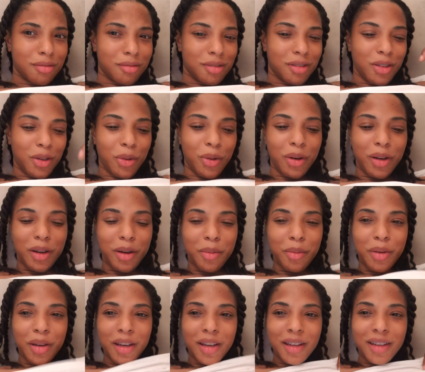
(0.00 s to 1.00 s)
So we're going to
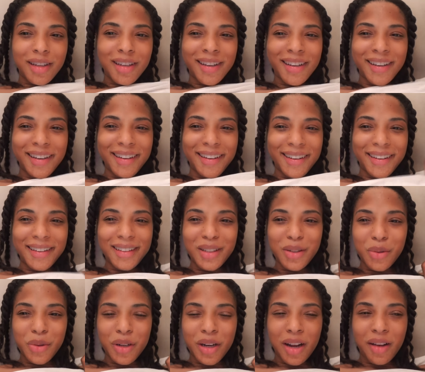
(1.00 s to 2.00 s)
meet.
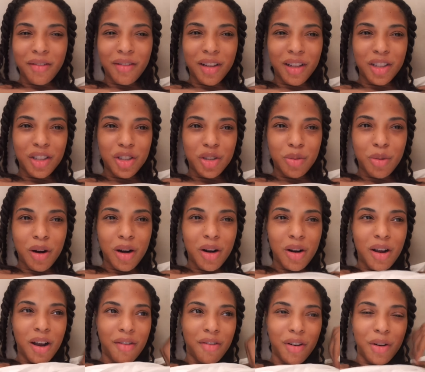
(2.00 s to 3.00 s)
So we're going to have lunch
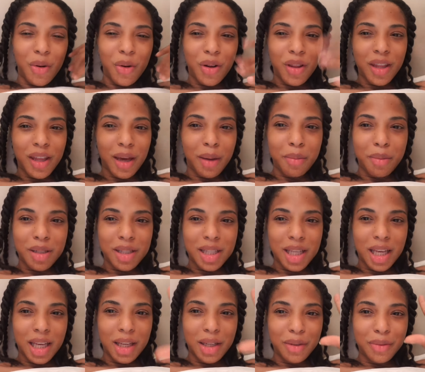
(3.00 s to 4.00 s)
tomorrow after I go to the
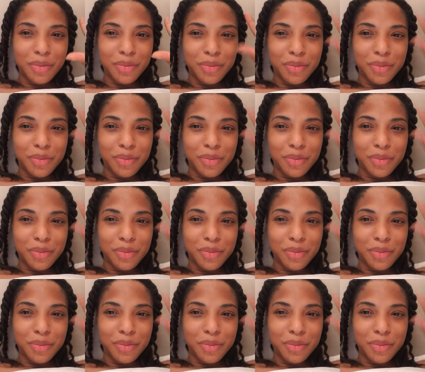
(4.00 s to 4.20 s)
embassy.